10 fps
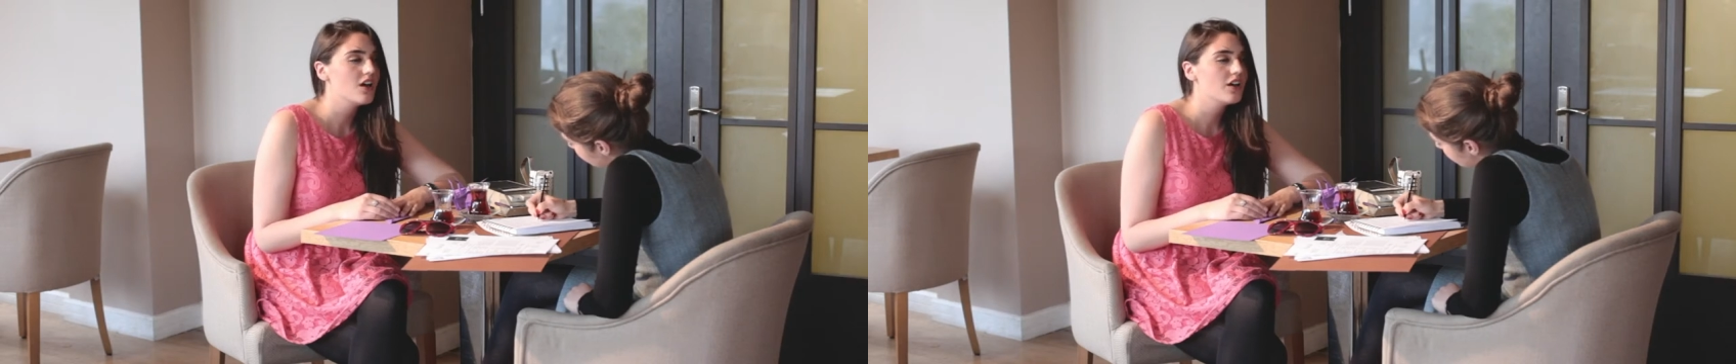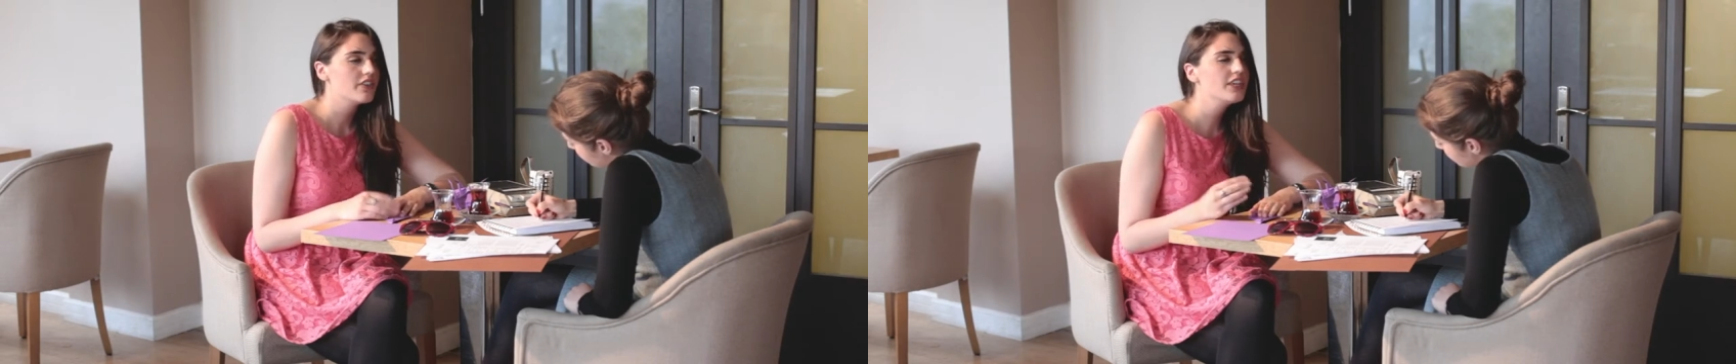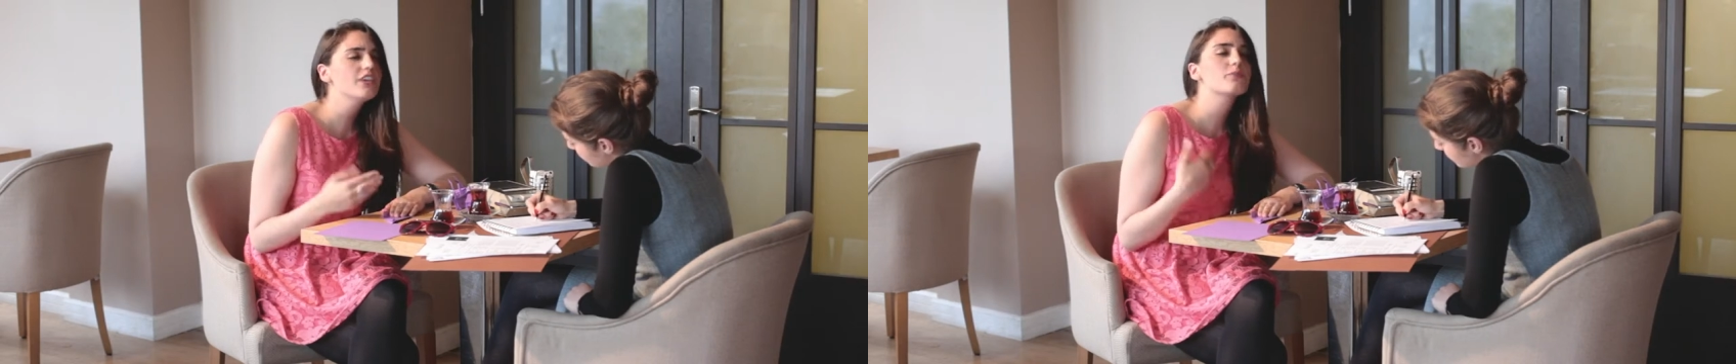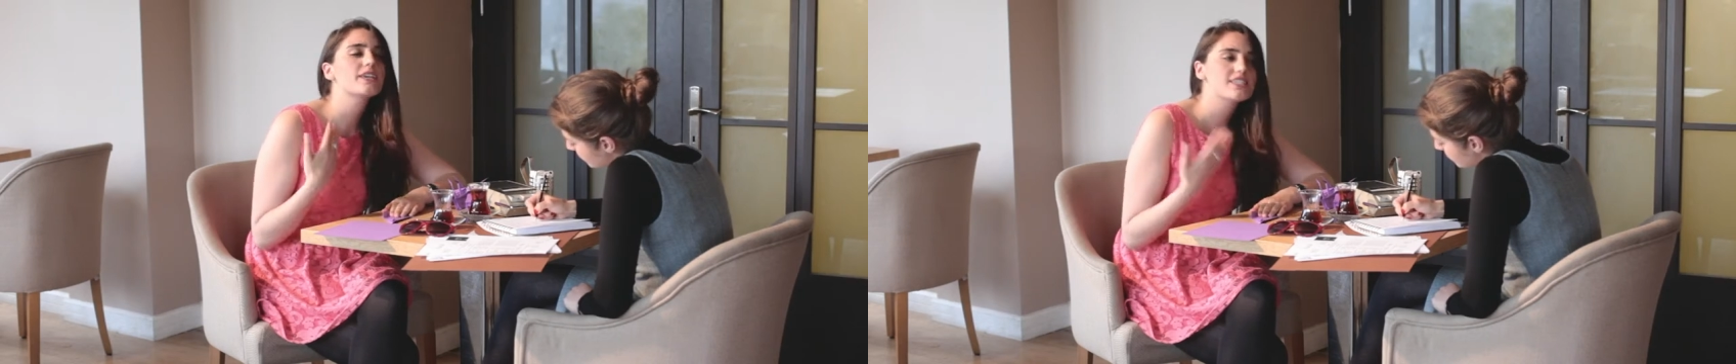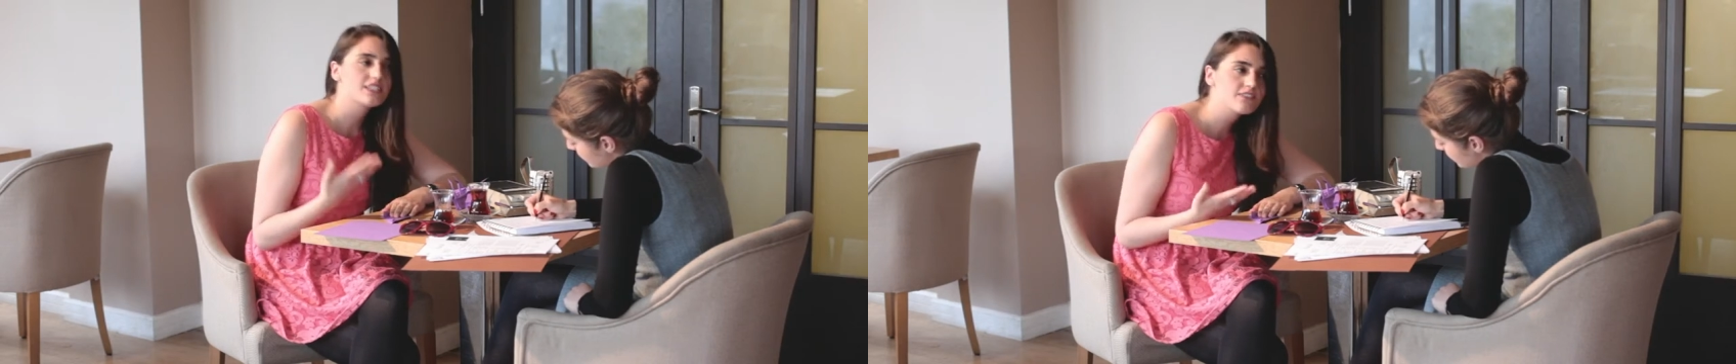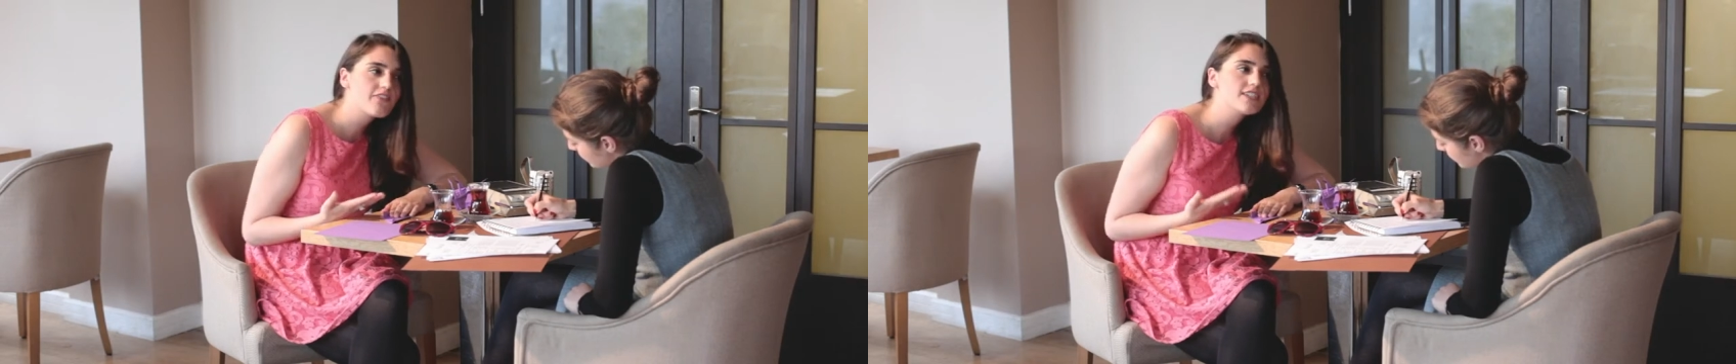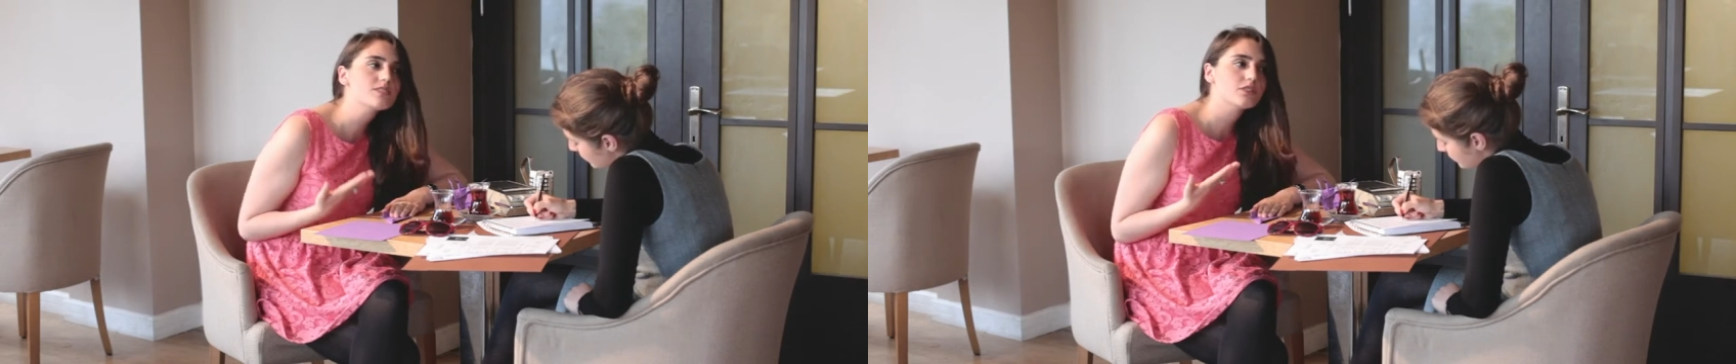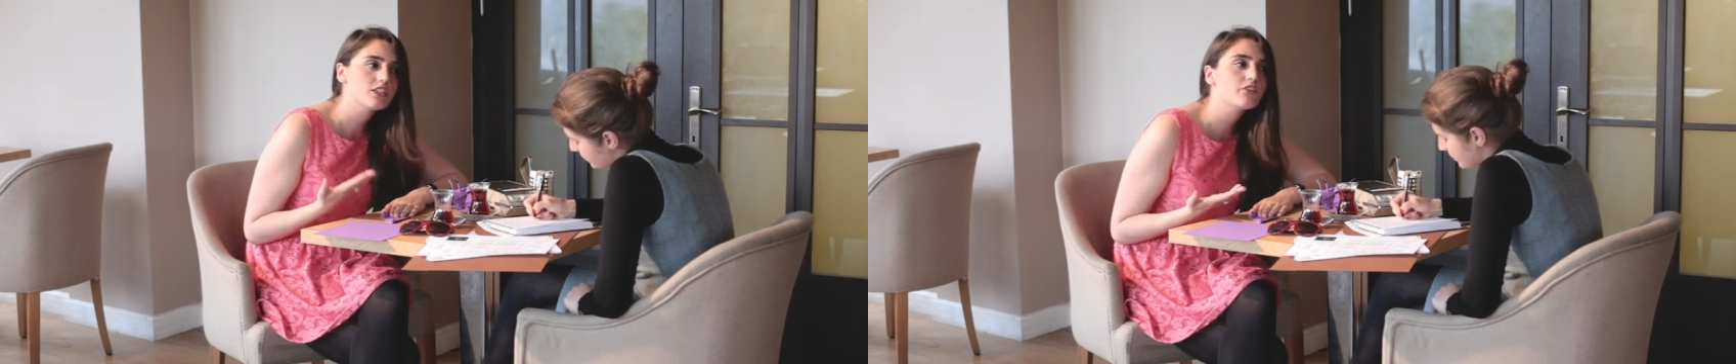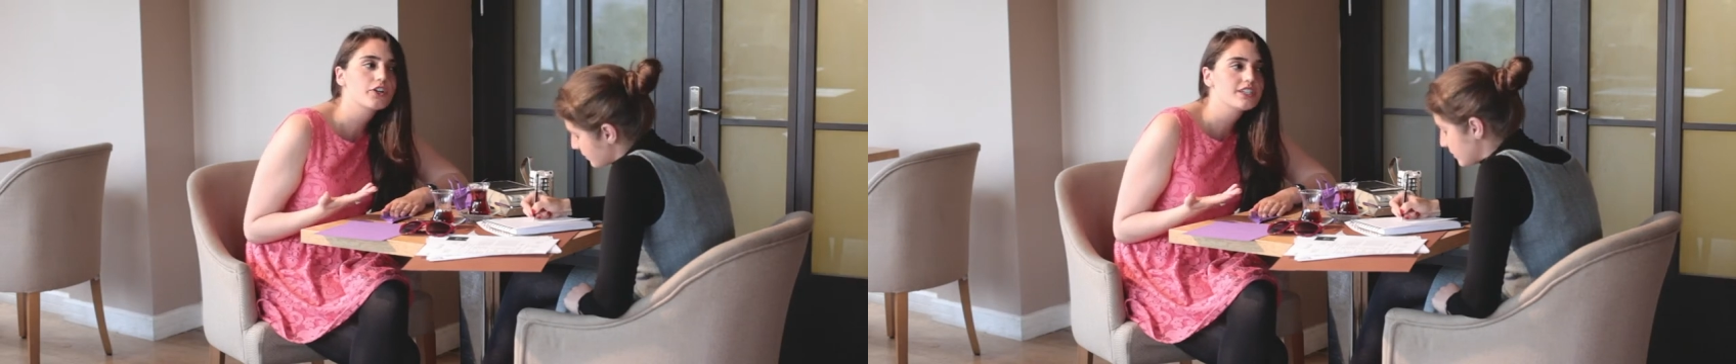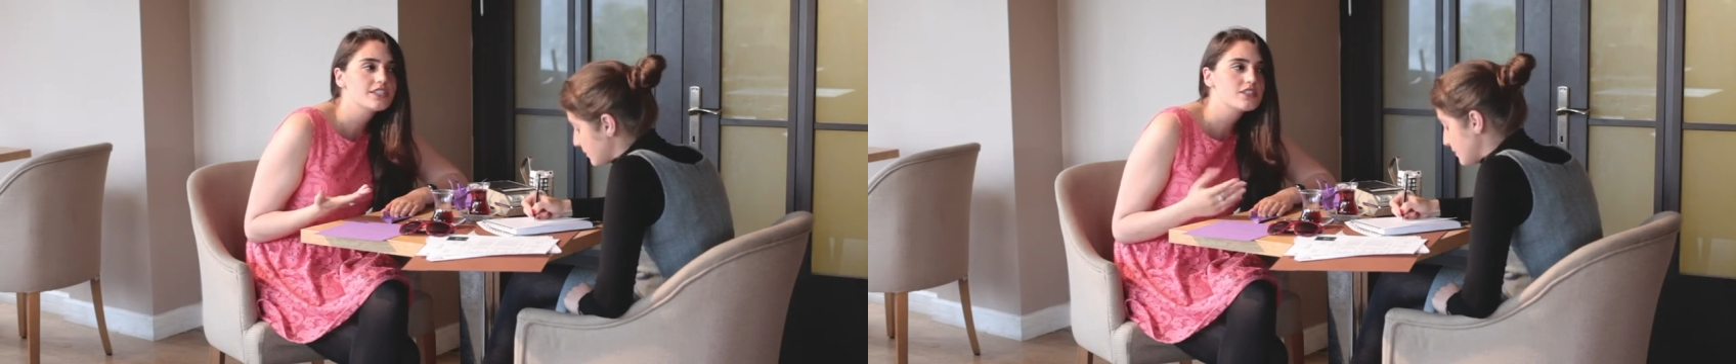Think of me as an investment for at
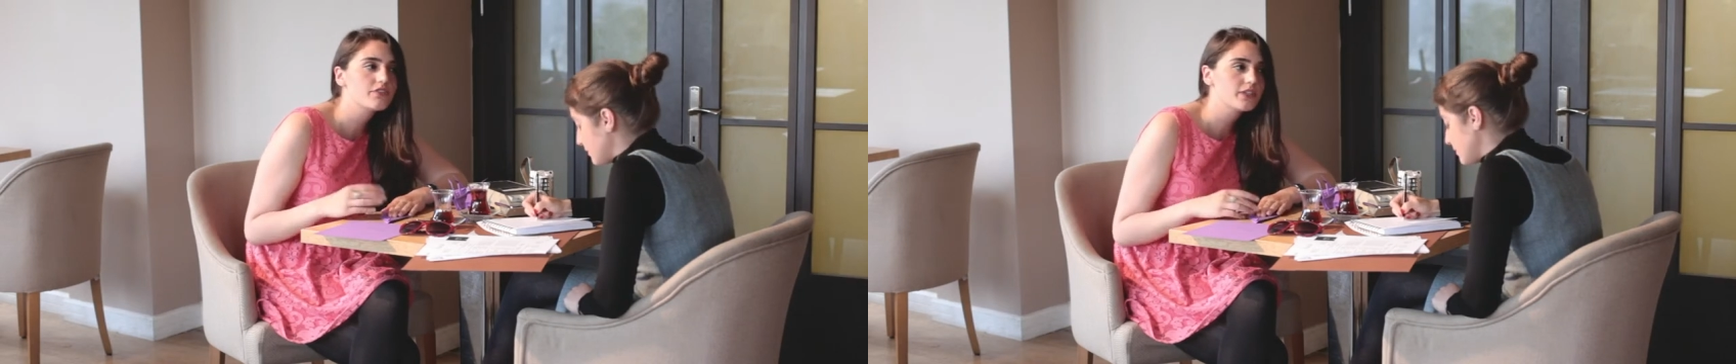least a few